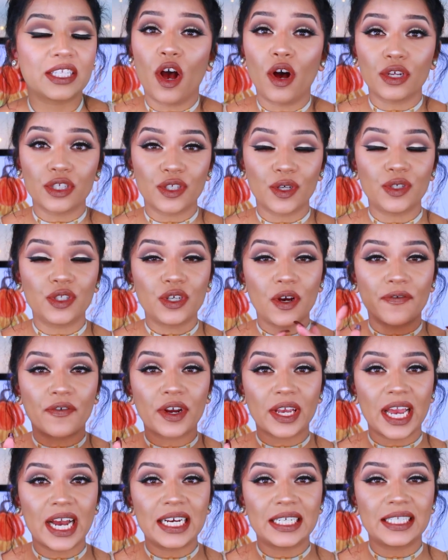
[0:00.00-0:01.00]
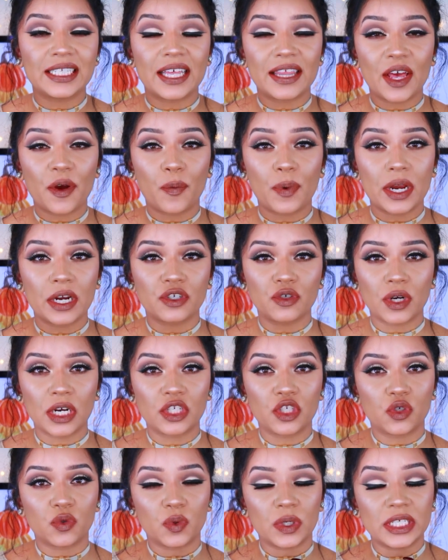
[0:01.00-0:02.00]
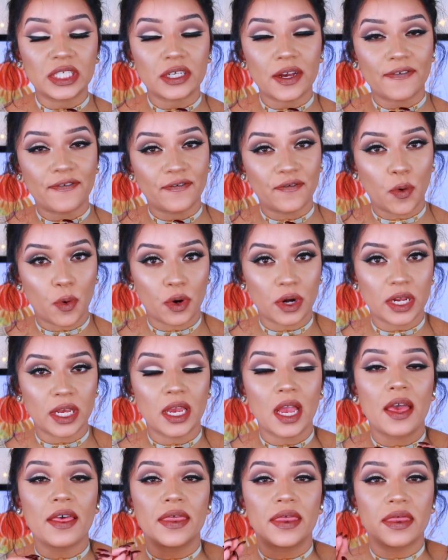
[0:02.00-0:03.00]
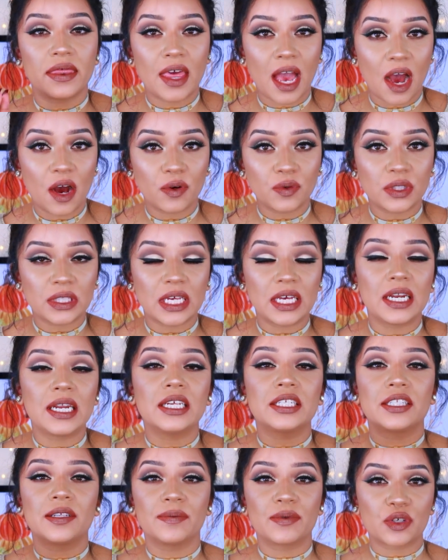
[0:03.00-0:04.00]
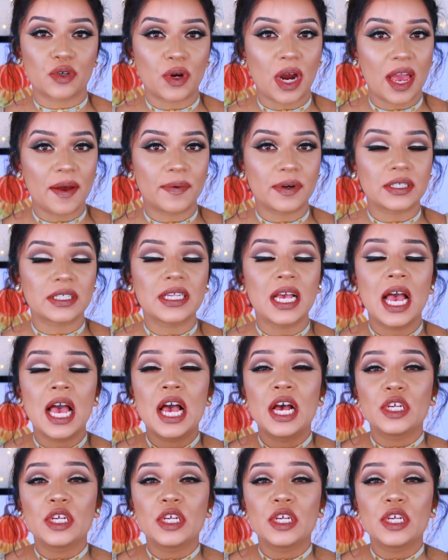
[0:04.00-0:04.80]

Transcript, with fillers: And also don't forget that we are trying to reach 40 thousand subscribers